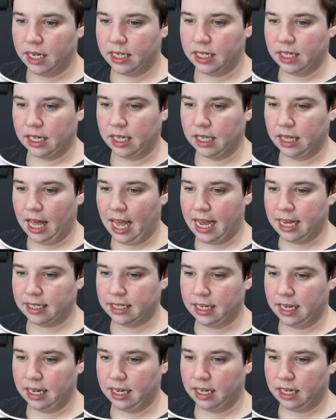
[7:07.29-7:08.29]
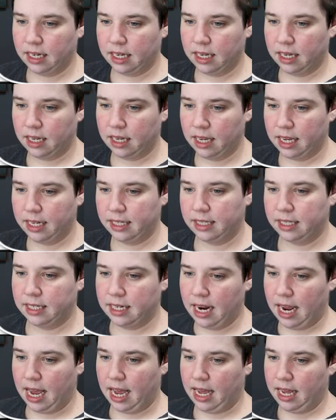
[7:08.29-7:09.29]
to classic
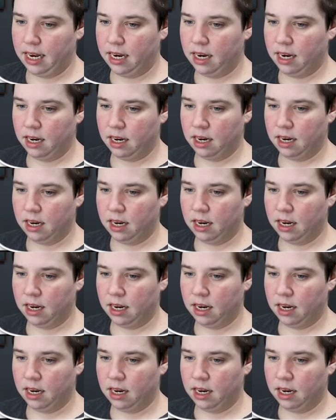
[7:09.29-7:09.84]
instead